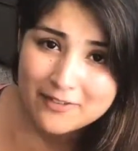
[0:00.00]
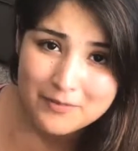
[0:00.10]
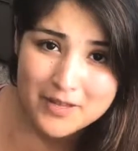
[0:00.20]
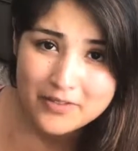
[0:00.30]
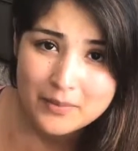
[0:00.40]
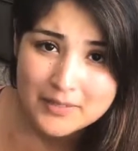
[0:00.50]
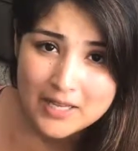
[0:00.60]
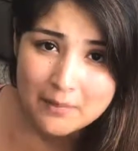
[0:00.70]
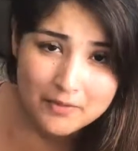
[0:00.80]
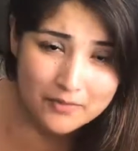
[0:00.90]
give me a thumbs
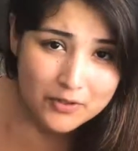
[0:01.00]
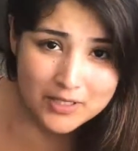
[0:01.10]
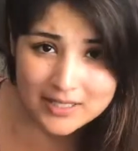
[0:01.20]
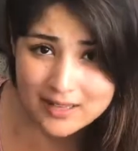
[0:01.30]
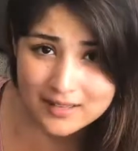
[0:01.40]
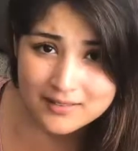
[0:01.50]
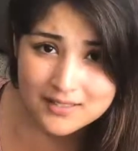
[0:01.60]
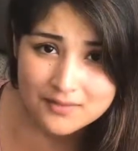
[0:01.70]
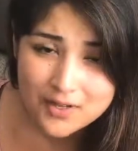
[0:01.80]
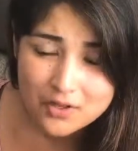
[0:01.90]
up if you did like
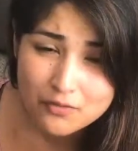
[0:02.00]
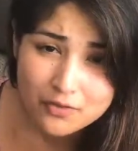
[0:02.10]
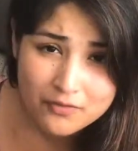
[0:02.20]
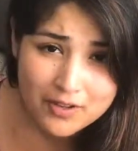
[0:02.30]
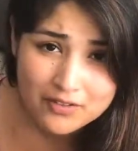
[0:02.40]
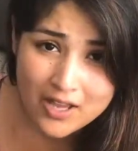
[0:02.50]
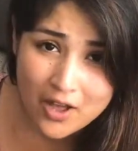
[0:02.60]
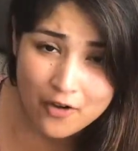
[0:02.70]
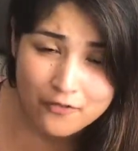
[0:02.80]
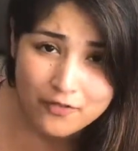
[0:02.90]
this video, if you found it
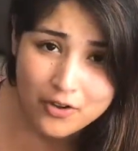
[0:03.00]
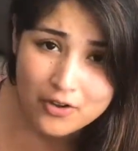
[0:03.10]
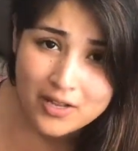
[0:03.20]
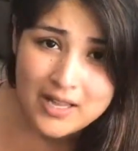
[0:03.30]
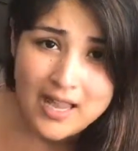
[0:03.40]
helpful,